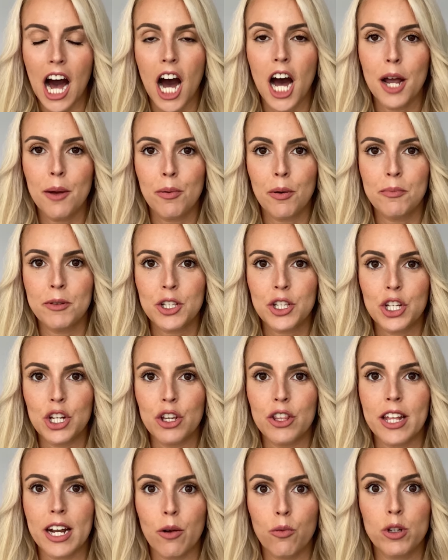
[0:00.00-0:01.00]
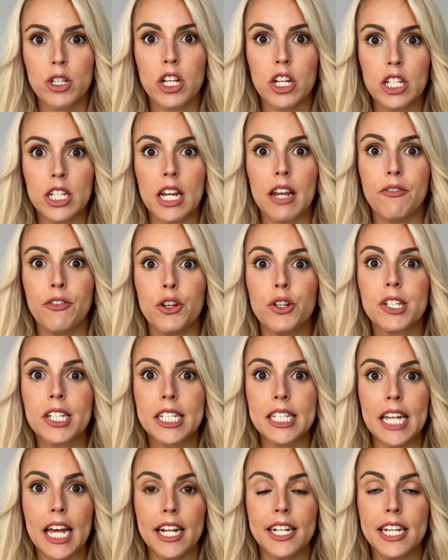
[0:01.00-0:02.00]
I promised you that I was going to give you
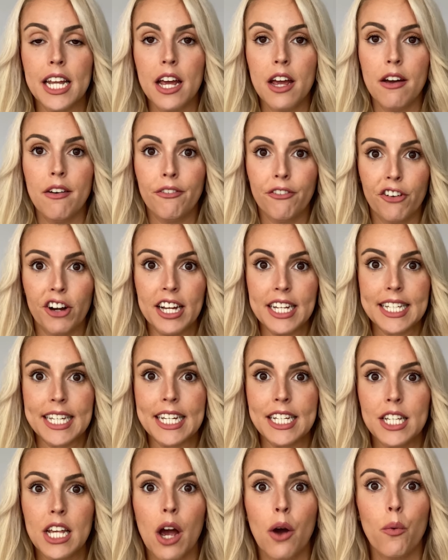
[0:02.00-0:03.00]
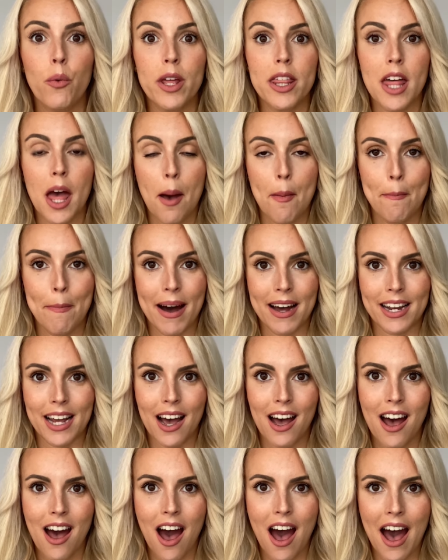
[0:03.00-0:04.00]
set phrases with
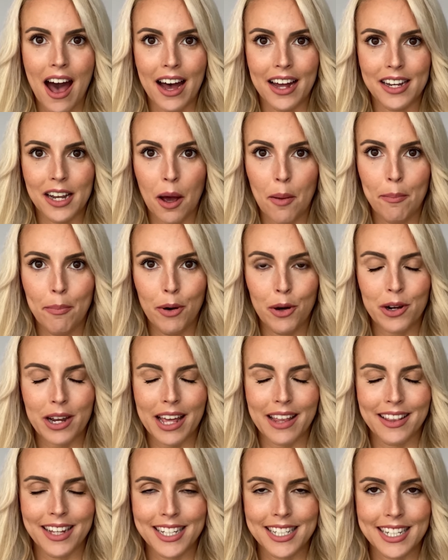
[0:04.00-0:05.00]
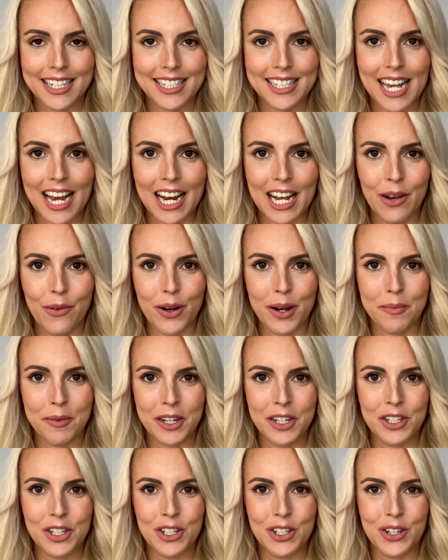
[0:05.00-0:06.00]
para and por, and that's exactly what I'm
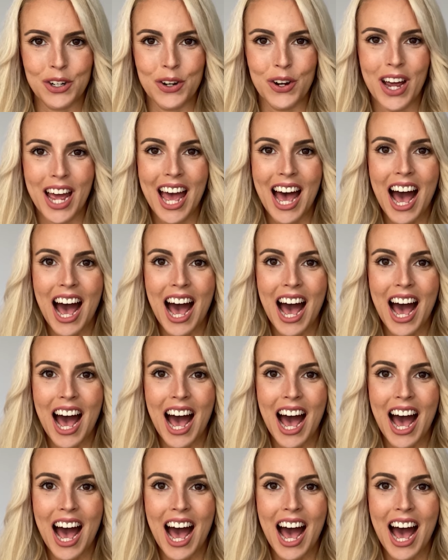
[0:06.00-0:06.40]
going to do.